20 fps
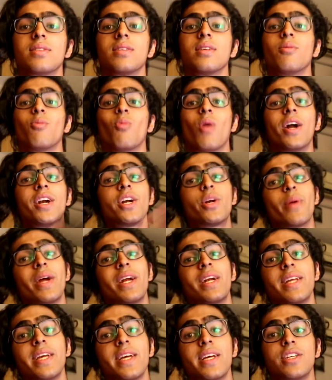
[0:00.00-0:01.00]
The
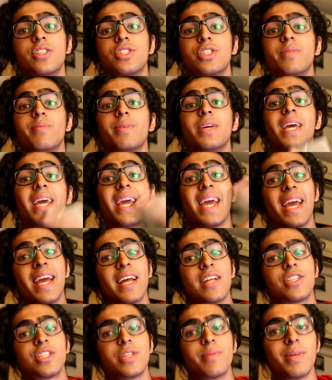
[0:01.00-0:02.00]
128GB
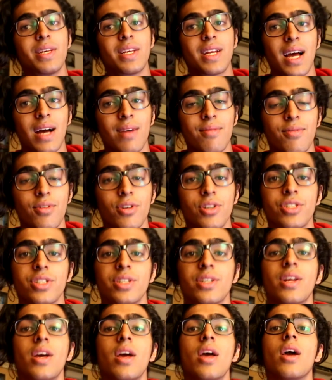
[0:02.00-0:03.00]
8GB RAM
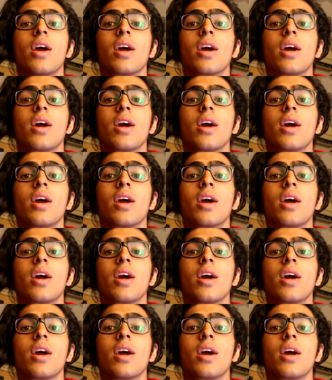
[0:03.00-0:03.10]
version